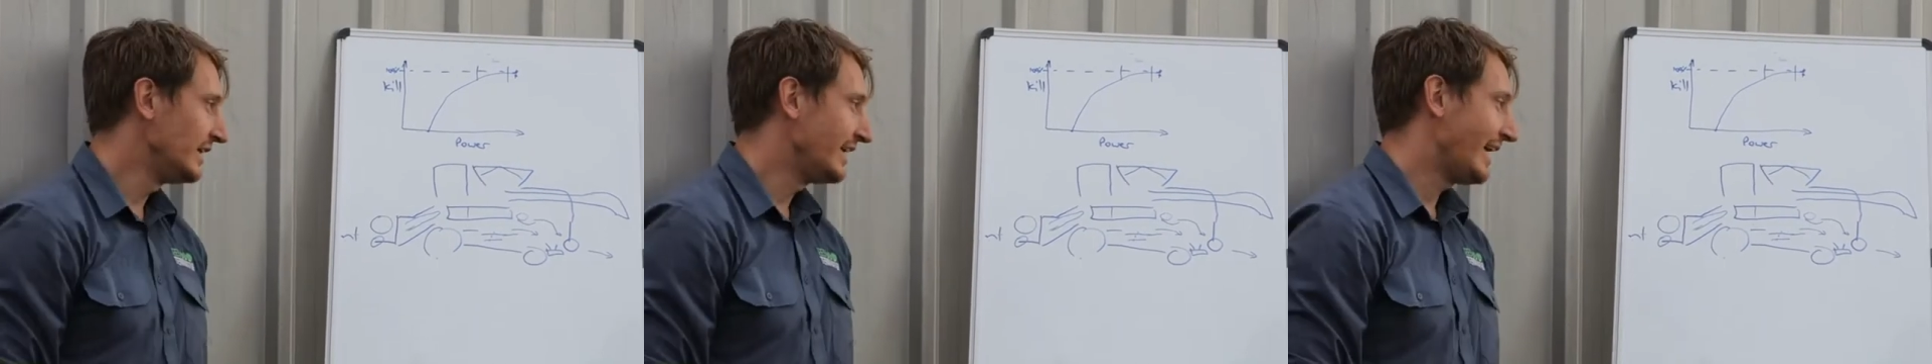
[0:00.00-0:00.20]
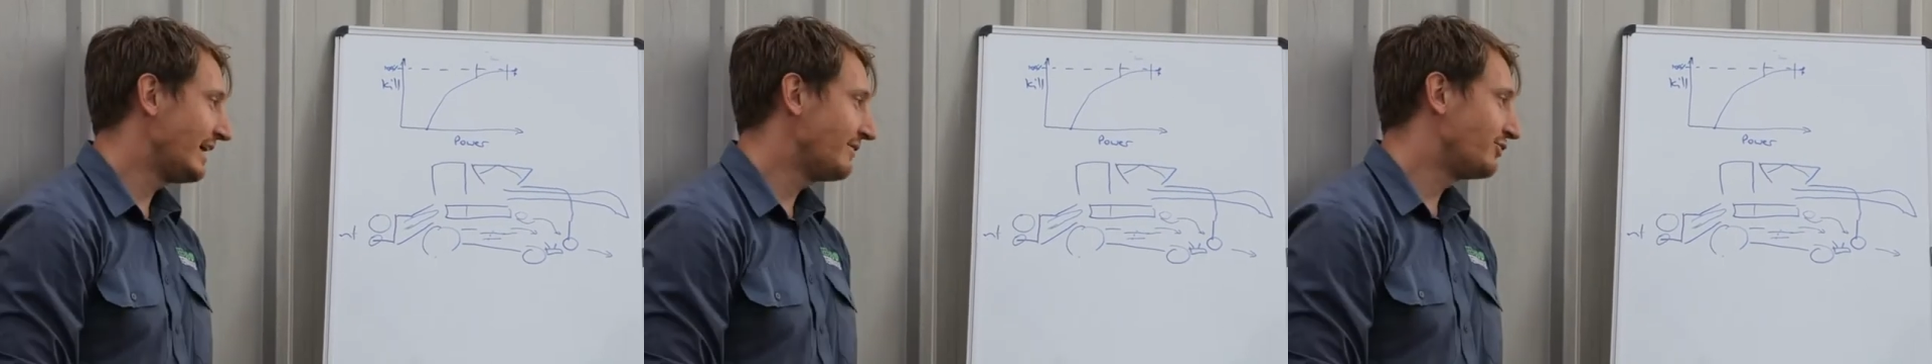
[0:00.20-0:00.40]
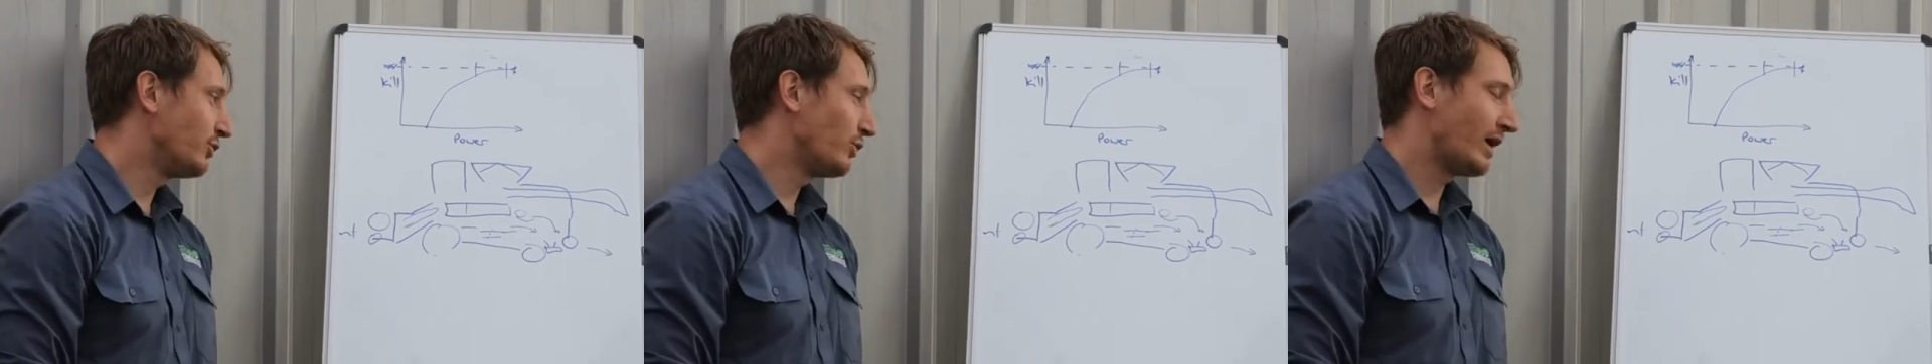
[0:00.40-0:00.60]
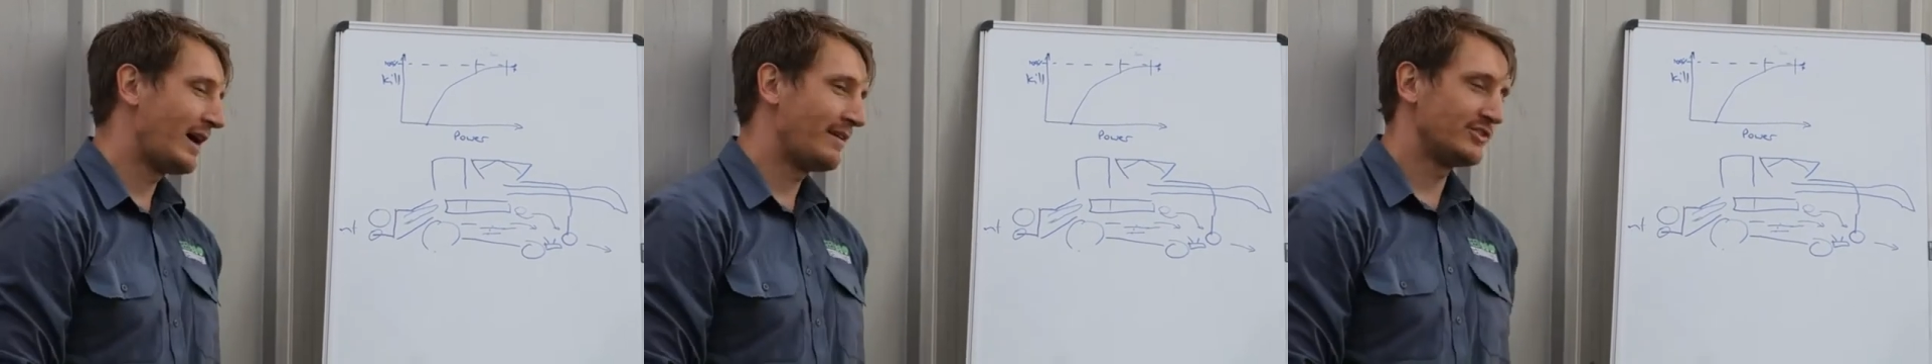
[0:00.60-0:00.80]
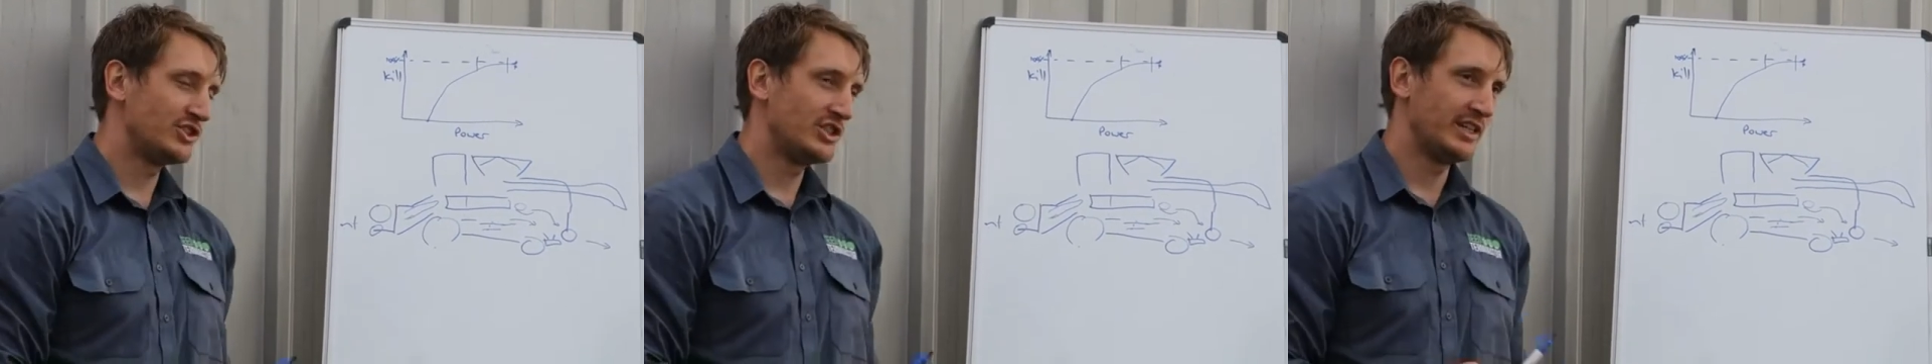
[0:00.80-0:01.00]
If you're
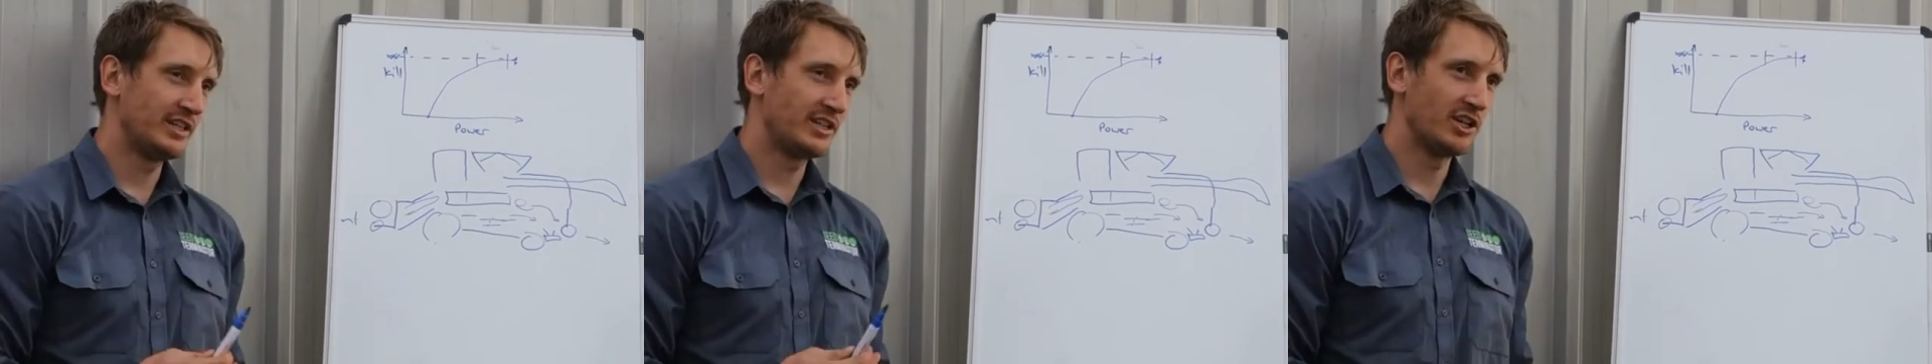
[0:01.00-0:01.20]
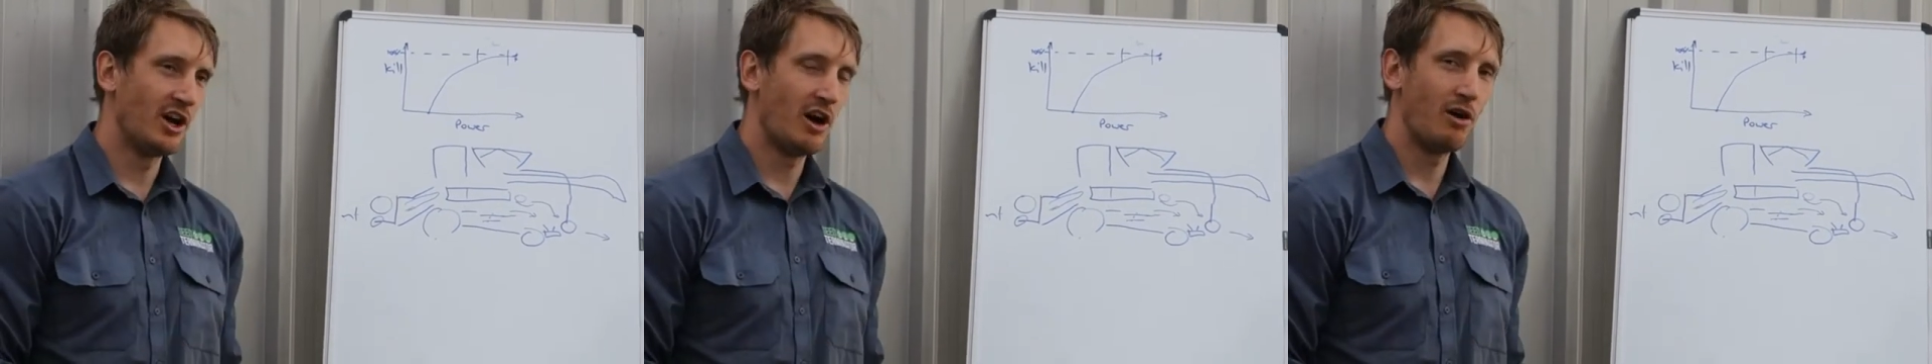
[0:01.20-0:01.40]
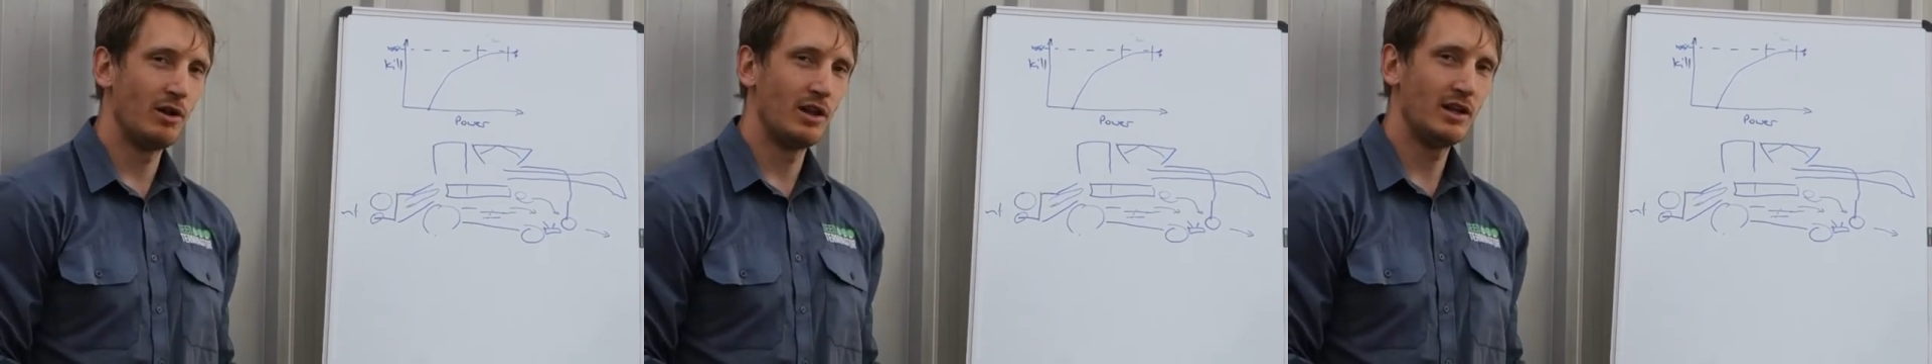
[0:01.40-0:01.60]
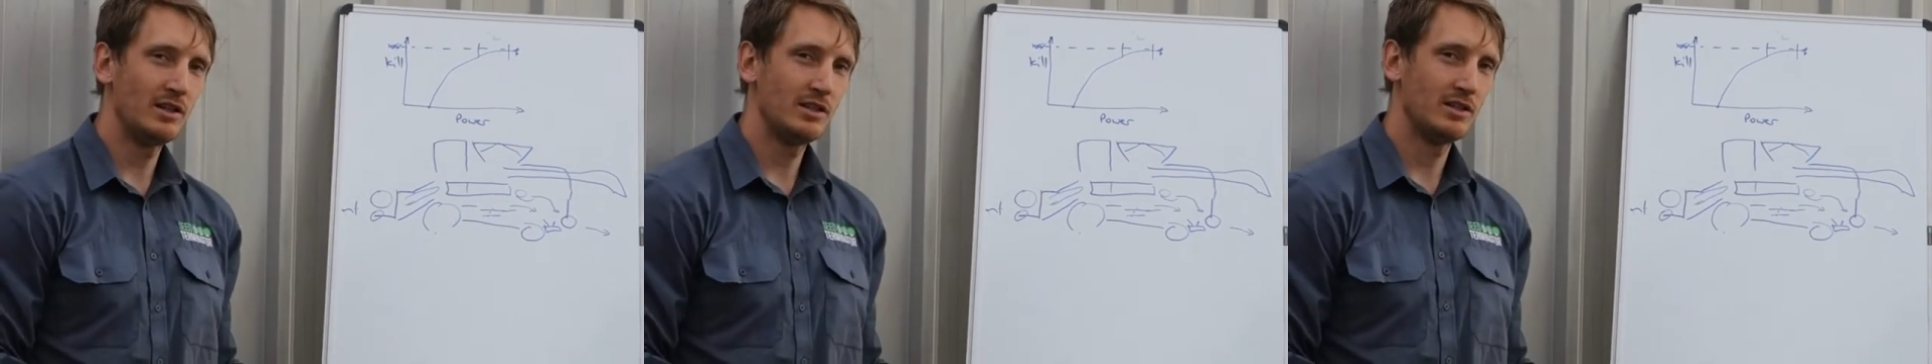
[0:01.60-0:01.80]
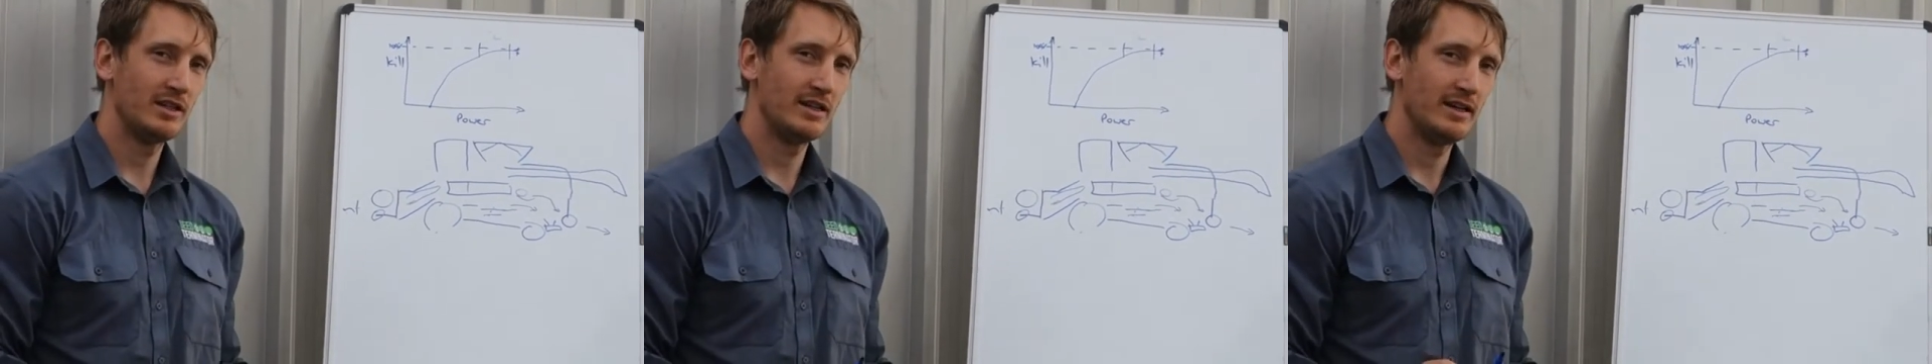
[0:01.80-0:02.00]
harvesting canola
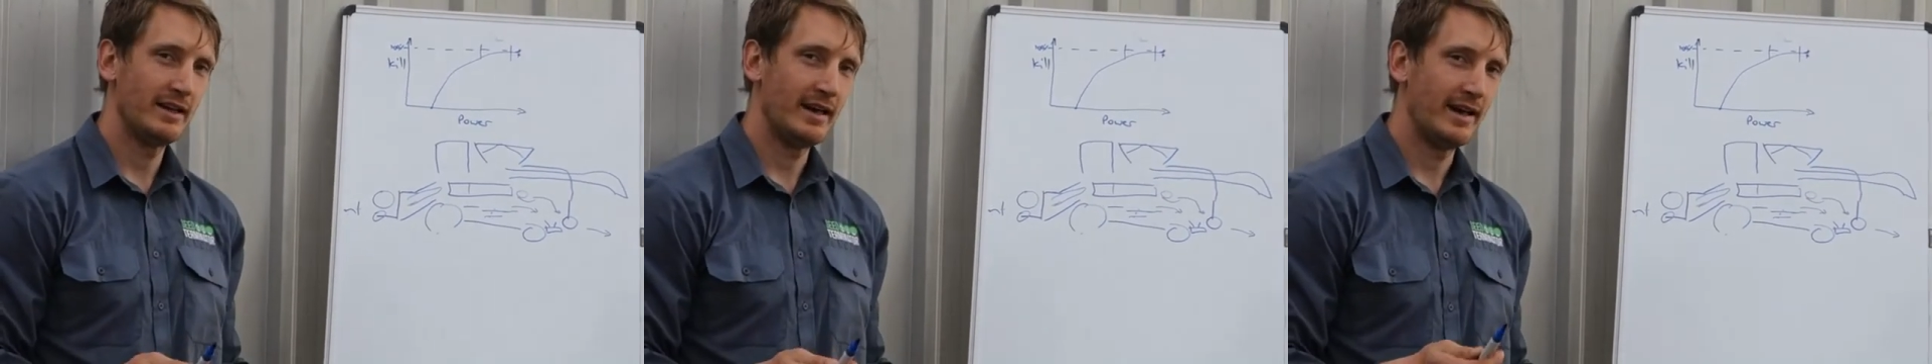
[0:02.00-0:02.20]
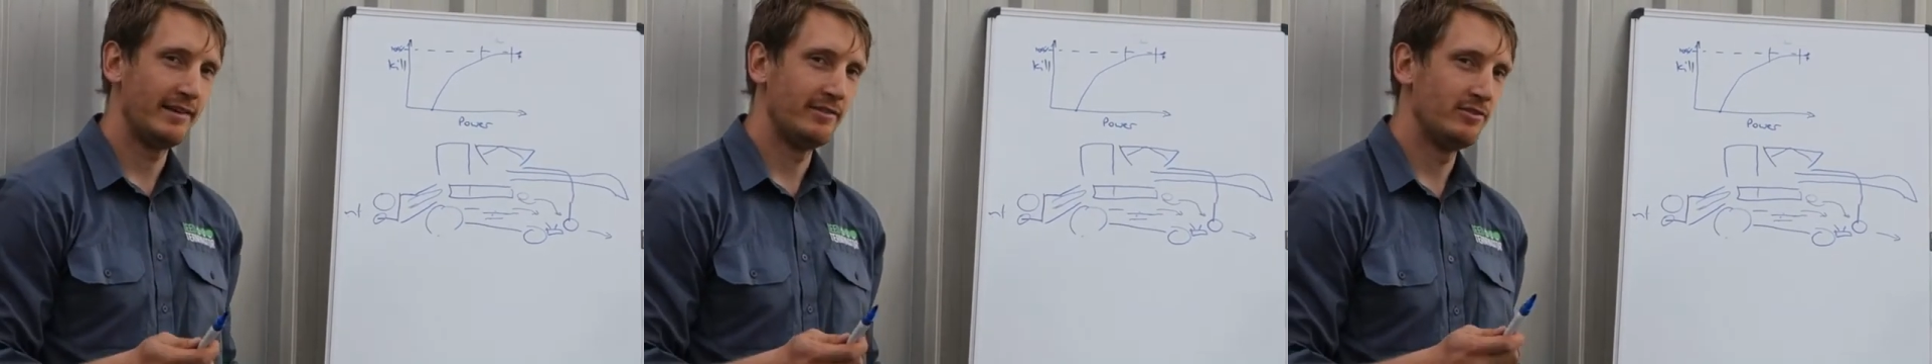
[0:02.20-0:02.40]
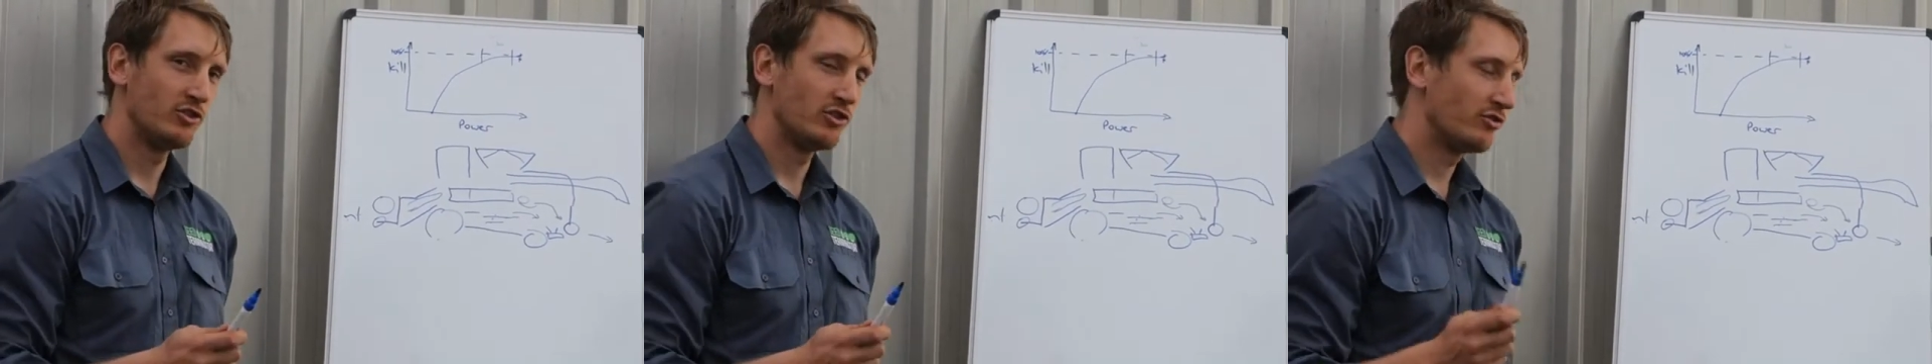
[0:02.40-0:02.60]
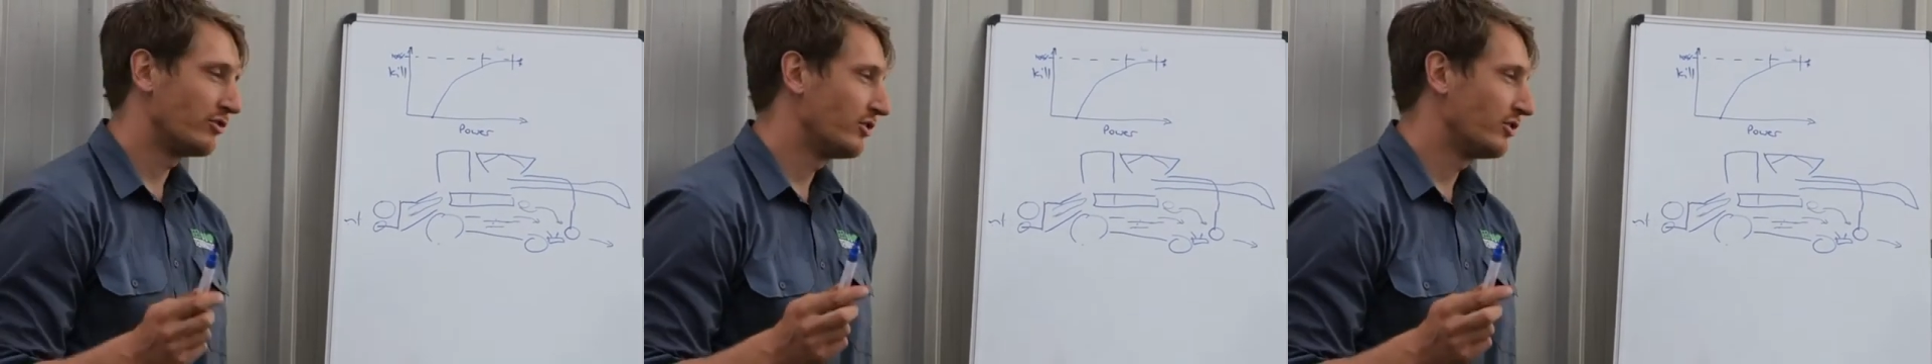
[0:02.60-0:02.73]
and